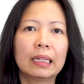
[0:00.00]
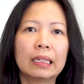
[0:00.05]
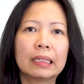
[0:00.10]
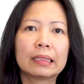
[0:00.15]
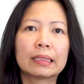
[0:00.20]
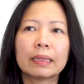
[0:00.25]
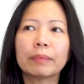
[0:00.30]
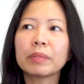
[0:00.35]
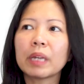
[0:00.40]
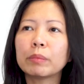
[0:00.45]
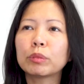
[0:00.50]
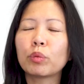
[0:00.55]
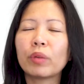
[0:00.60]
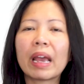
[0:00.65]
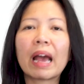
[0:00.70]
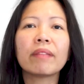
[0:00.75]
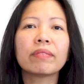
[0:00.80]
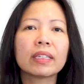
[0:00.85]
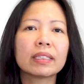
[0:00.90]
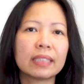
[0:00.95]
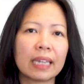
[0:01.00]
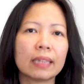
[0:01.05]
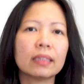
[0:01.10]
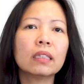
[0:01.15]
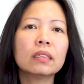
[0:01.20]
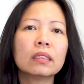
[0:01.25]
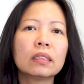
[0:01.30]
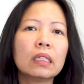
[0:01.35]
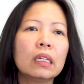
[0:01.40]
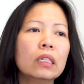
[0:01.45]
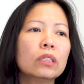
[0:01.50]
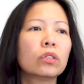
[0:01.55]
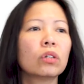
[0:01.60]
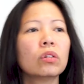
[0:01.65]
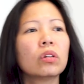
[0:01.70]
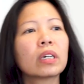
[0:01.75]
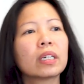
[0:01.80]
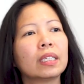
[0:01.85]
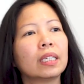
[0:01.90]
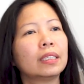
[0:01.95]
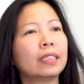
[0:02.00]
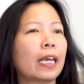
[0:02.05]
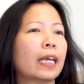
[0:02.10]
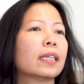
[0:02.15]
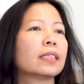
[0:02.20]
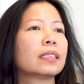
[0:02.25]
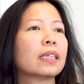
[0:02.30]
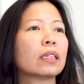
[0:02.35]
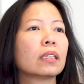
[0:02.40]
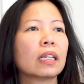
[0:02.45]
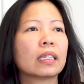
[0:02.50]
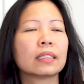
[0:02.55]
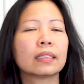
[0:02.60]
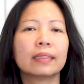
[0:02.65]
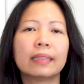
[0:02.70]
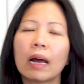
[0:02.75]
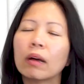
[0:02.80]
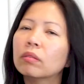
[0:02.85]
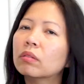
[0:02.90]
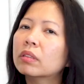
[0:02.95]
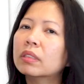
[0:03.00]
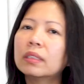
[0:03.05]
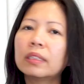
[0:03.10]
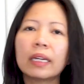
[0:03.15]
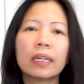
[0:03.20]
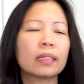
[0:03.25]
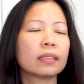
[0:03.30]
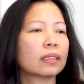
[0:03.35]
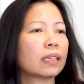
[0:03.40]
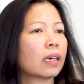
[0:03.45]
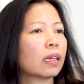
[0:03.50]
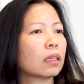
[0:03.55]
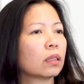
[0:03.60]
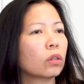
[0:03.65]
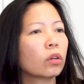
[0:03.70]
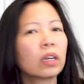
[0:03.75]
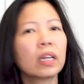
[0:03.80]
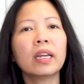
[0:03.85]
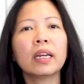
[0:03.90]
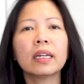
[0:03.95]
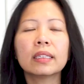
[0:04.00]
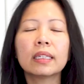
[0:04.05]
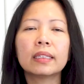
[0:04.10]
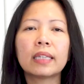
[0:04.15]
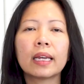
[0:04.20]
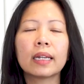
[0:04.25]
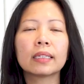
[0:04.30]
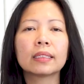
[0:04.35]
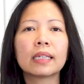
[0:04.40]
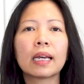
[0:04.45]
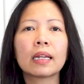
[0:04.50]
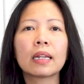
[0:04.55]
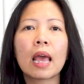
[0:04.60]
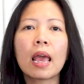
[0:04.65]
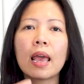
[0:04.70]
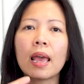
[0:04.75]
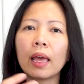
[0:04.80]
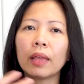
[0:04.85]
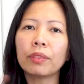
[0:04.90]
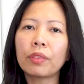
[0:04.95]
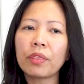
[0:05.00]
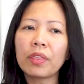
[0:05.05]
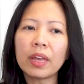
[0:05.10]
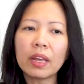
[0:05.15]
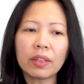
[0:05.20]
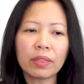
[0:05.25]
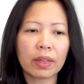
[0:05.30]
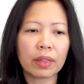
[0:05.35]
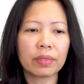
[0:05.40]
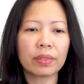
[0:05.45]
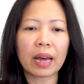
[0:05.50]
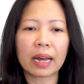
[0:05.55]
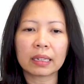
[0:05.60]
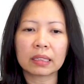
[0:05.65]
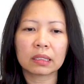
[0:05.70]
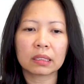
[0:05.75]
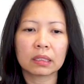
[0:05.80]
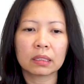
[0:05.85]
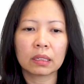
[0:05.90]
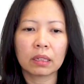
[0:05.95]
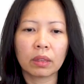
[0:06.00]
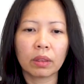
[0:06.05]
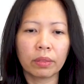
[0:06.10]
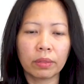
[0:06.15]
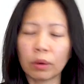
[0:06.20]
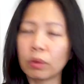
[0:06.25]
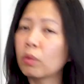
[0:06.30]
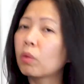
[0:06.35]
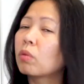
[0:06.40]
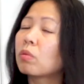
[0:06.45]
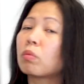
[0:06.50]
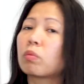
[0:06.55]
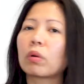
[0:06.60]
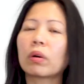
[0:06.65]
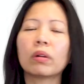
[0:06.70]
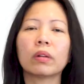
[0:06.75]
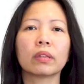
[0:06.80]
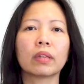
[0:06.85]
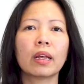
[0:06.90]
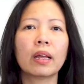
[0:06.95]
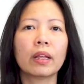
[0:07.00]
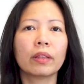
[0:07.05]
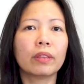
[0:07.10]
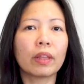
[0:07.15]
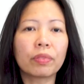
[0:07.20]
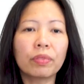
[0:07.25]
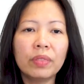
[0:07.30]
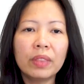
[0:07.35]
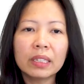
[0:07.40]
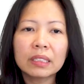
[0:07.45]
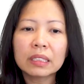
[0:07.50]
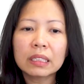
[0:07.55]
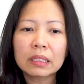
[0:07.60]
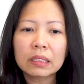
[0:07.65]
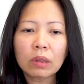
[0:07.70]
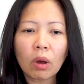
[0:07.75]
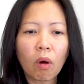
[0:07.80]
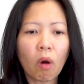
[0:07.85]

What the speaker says: Sometimes we have the tendency to look at the data set. Let's download the data set, looking at the data set, and think that that's the whole world, that this is